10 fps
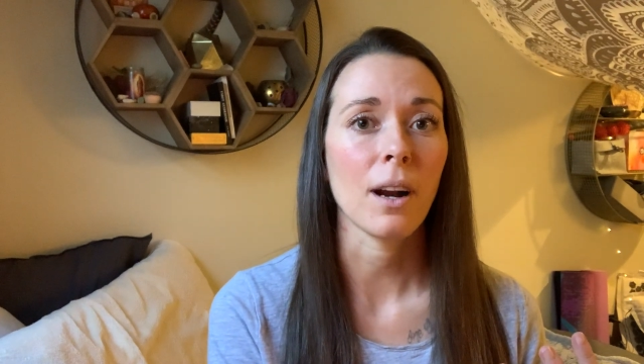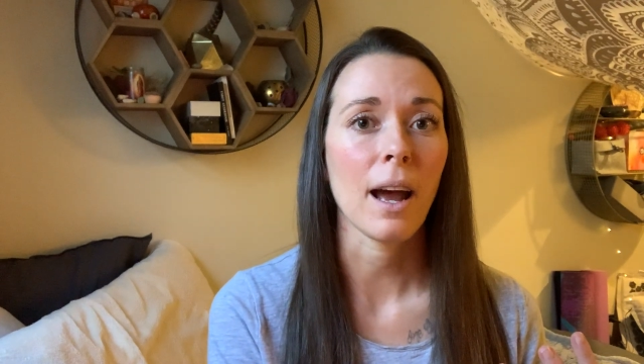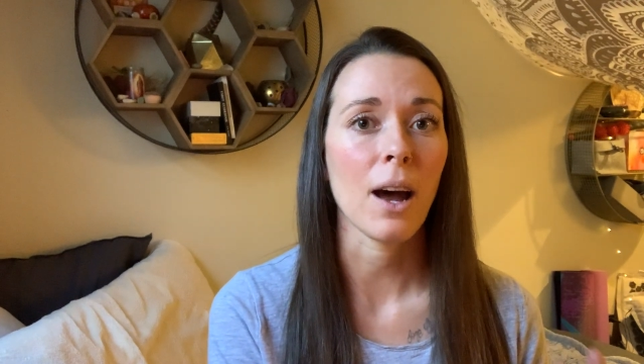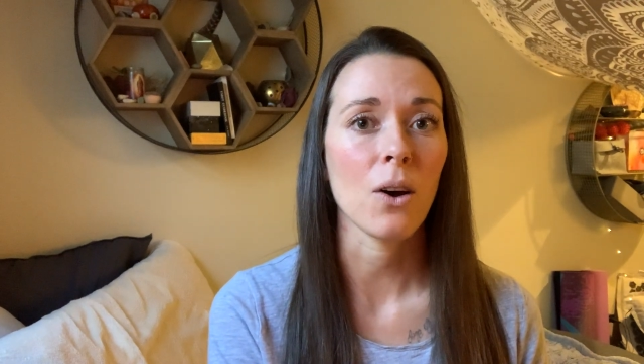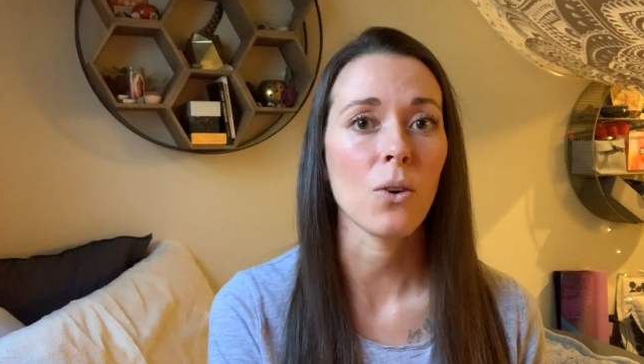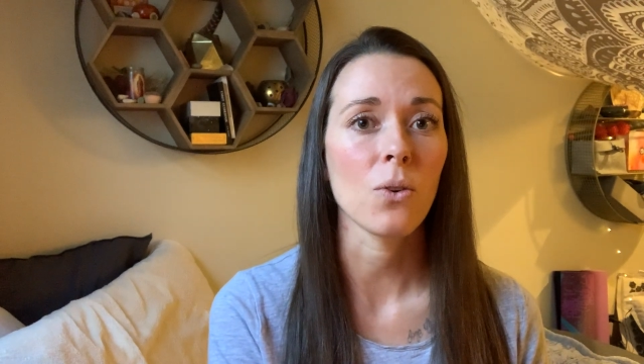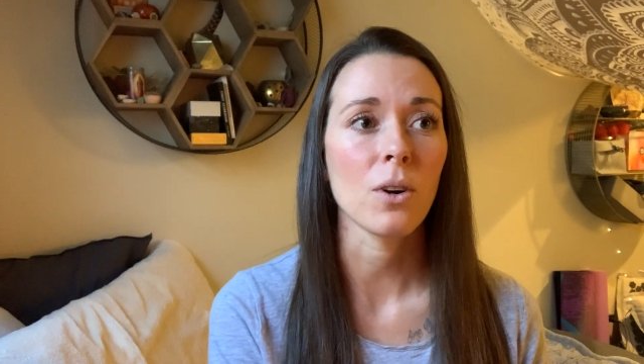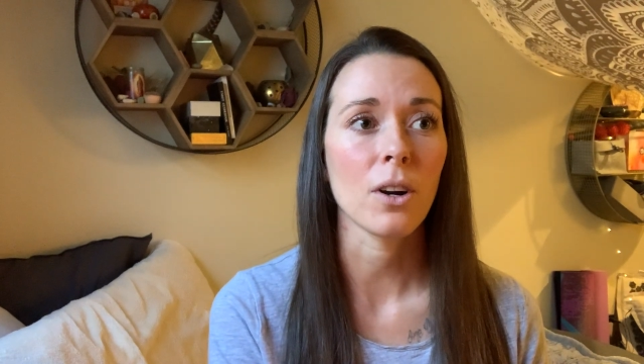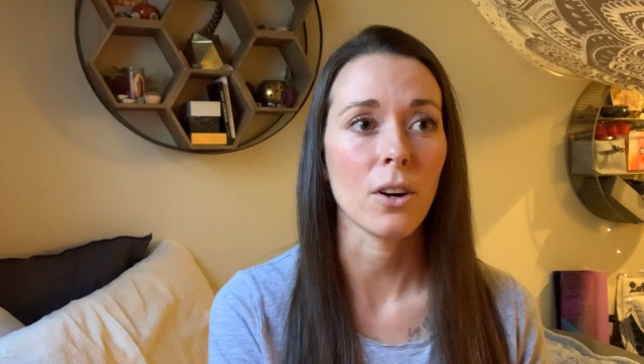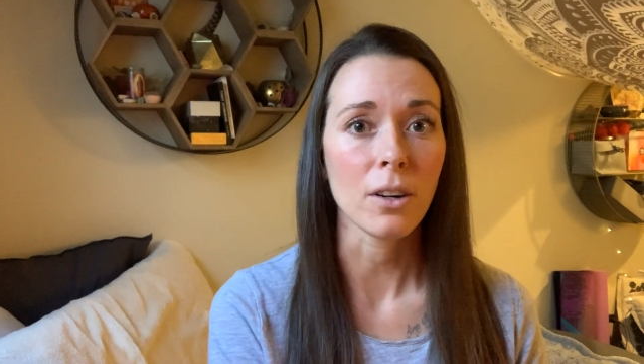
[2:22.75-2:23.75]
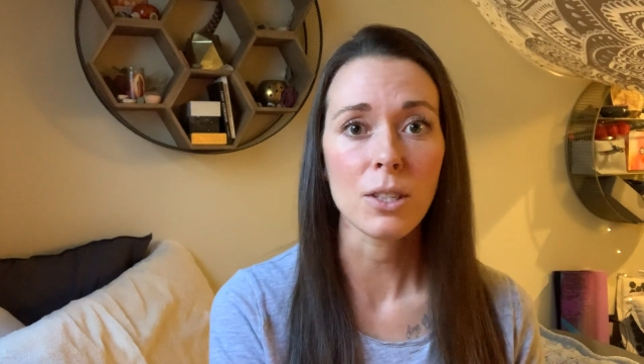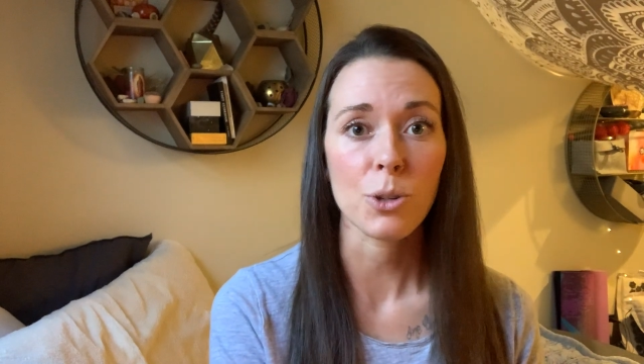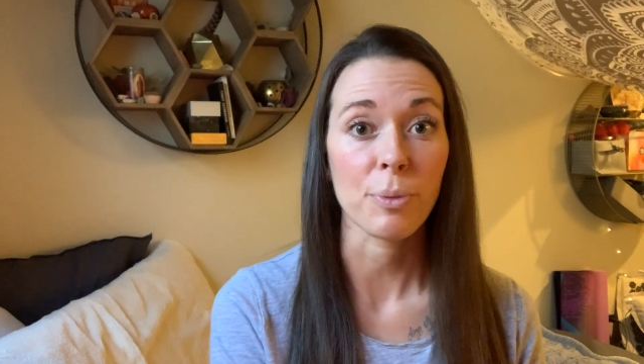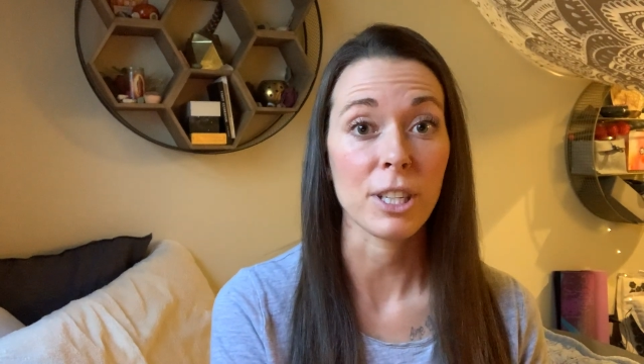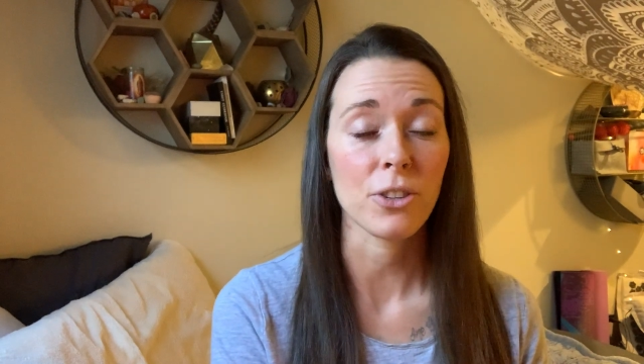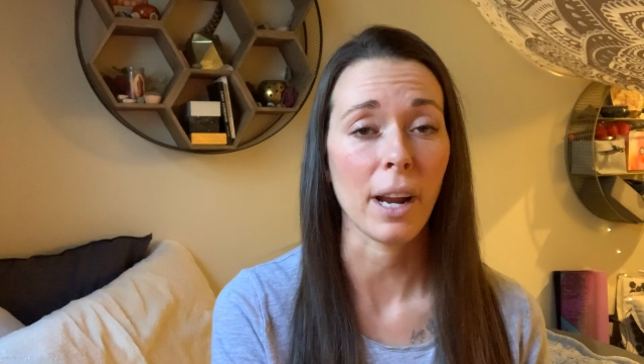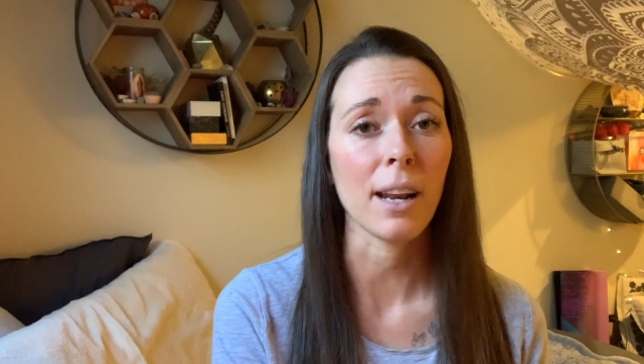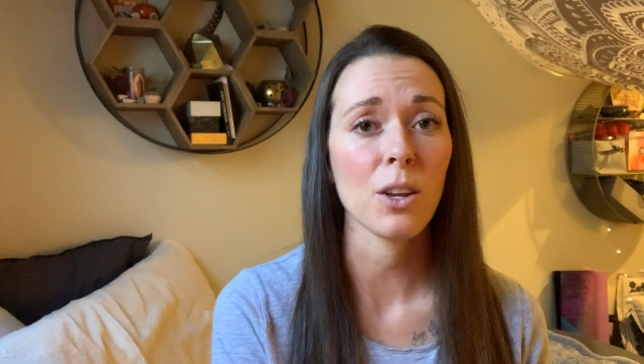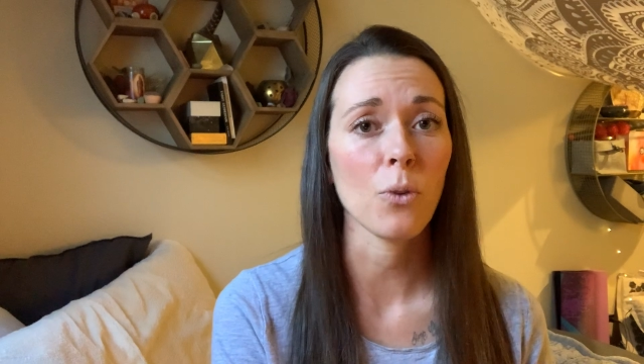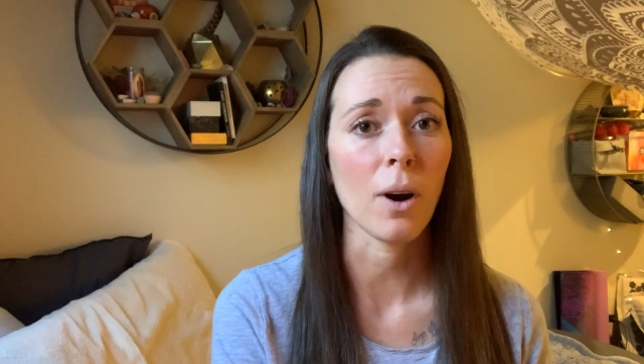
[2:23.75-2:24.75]
how hurt or
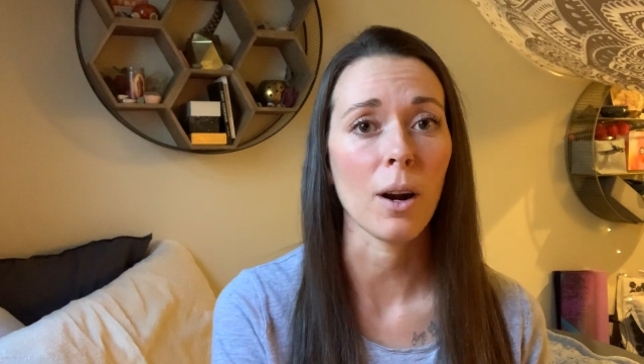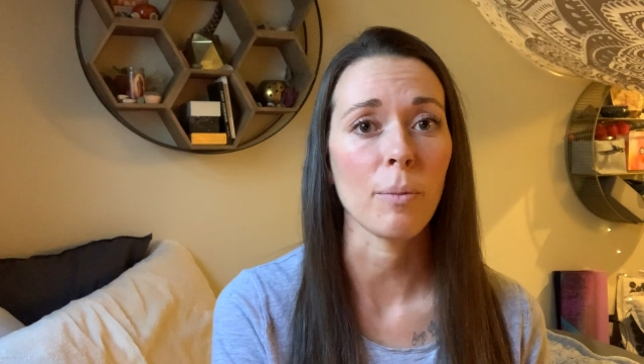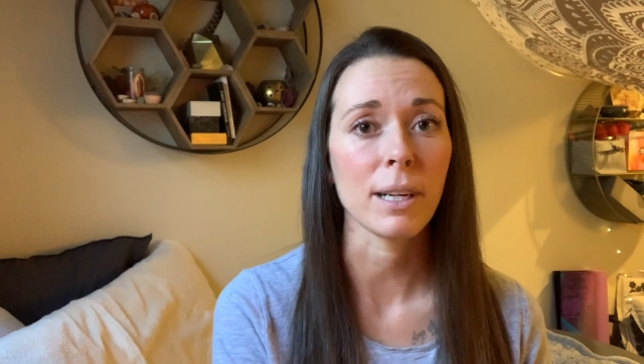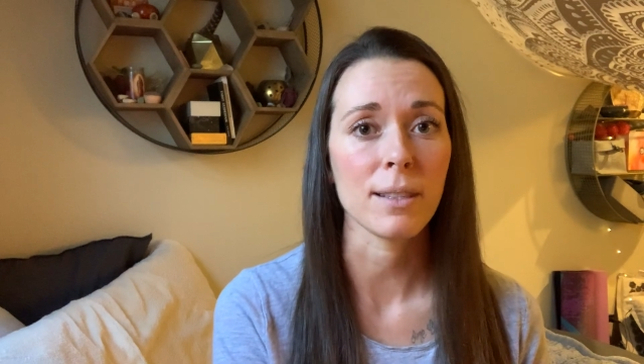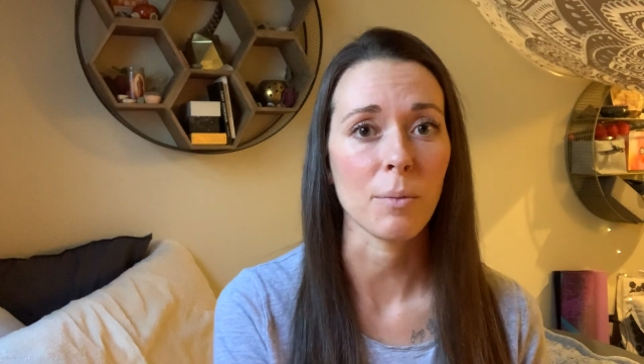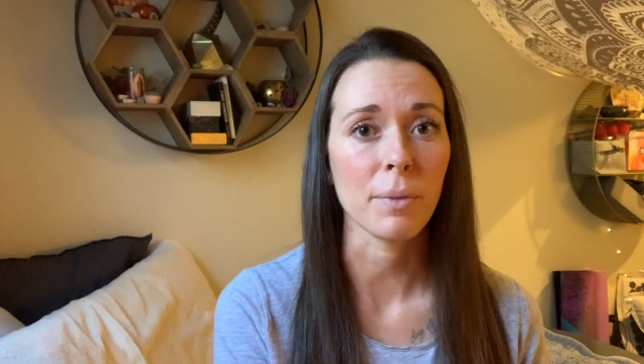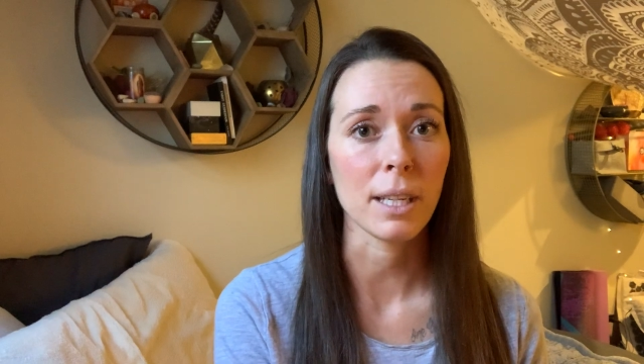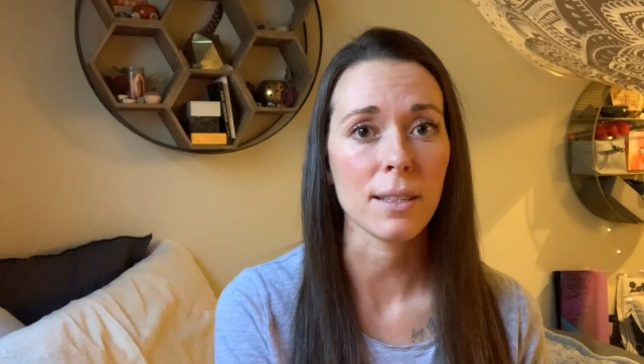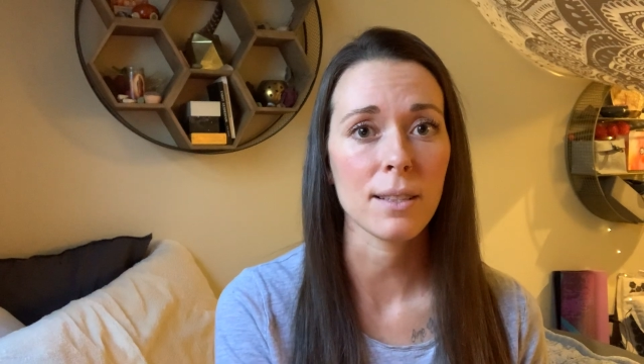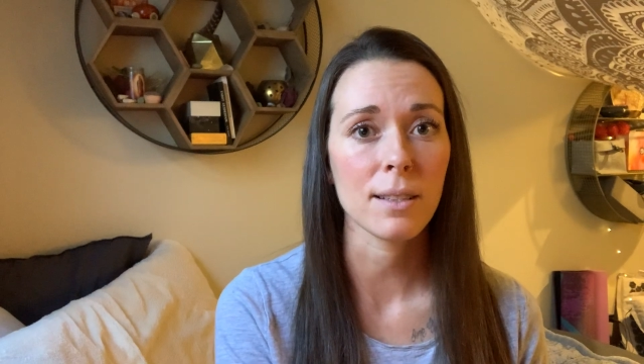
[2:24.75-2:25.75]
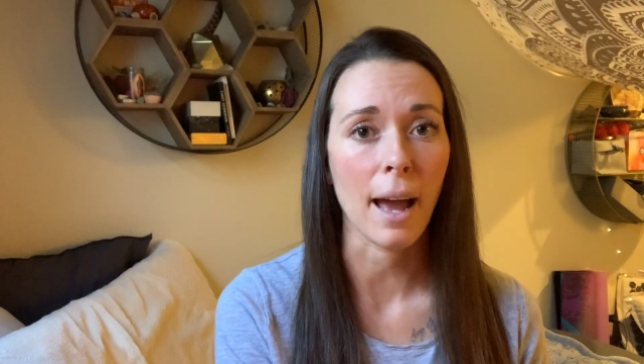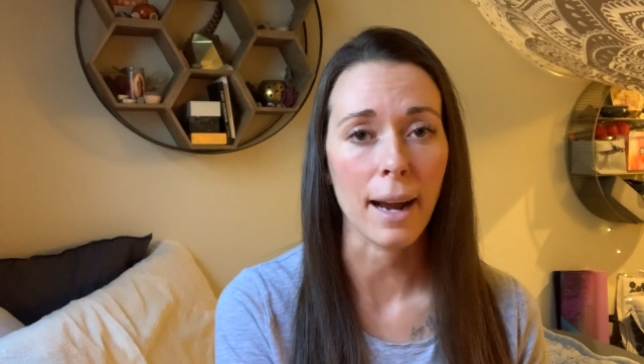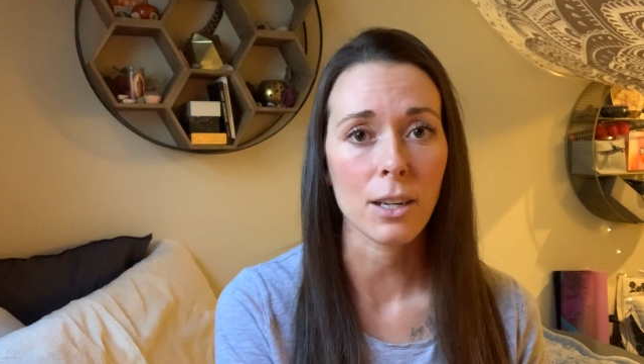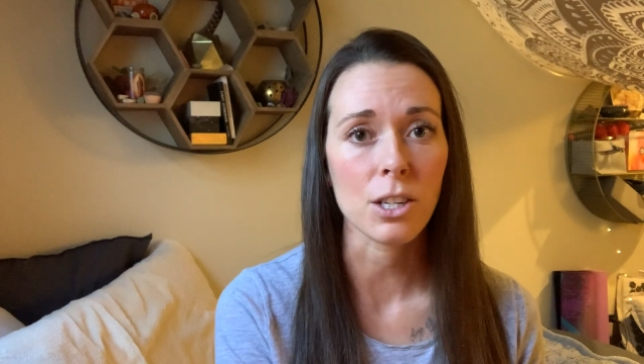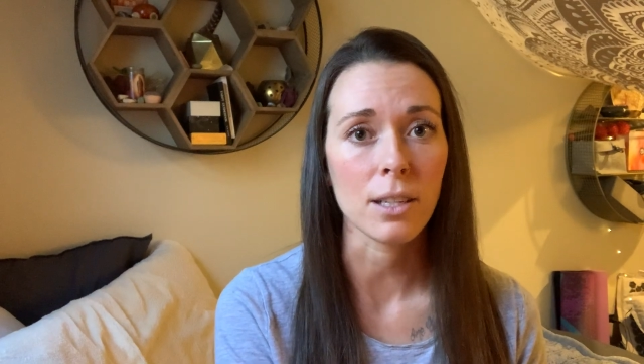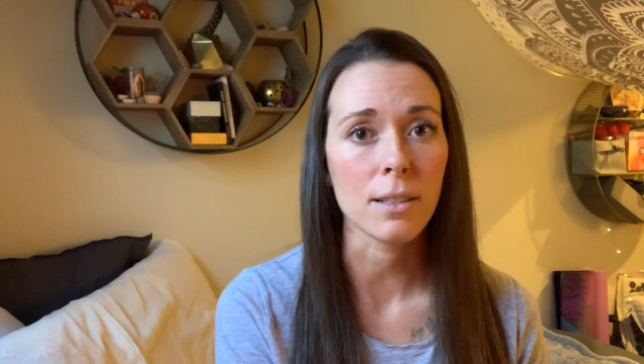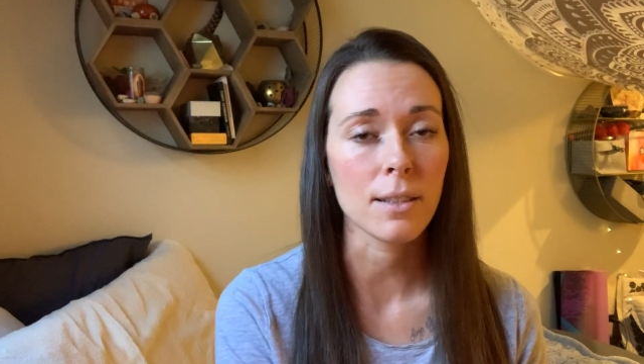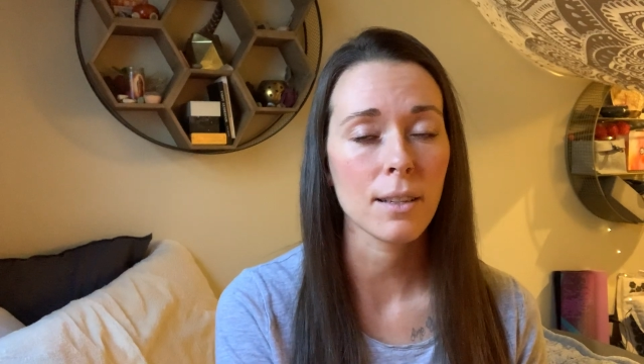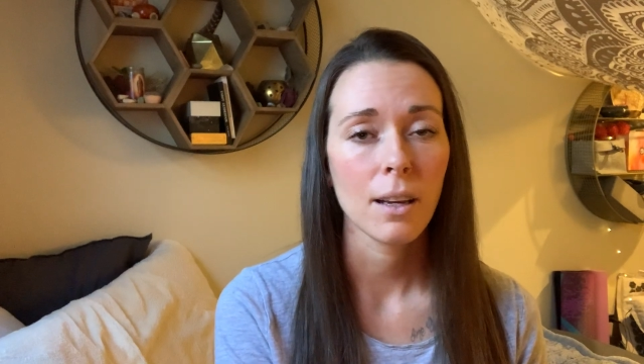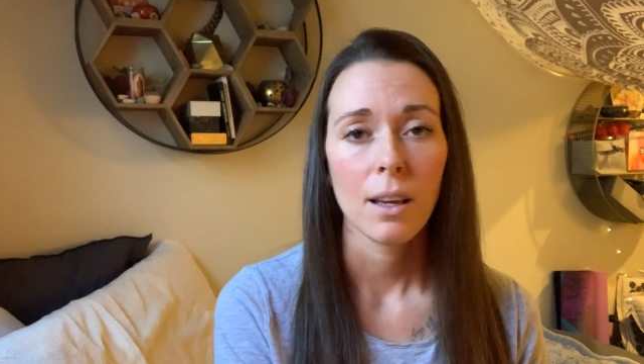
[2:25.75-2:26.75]
betrayed you are by somebody's actions.